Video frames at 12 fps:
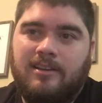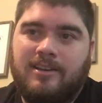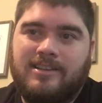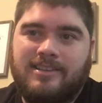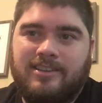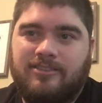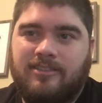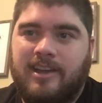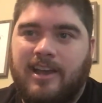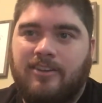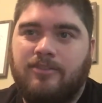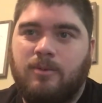
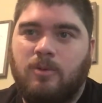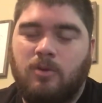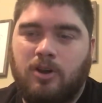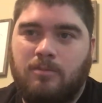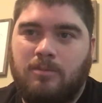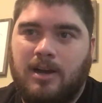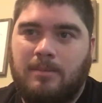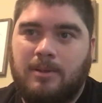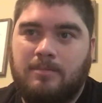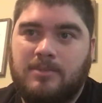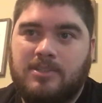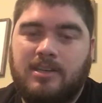essentially algebra word
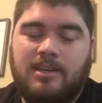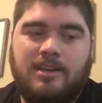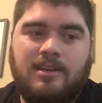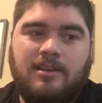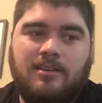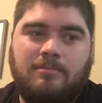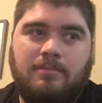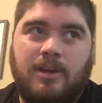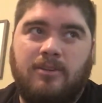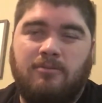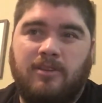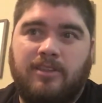problems,
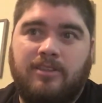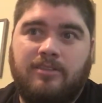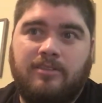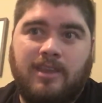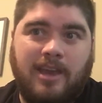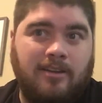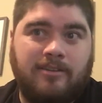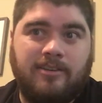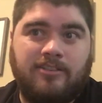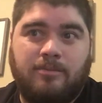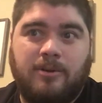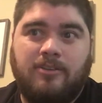but with
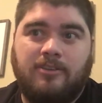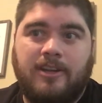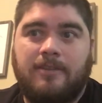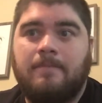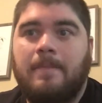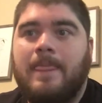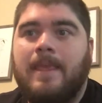calculus sprinkled in.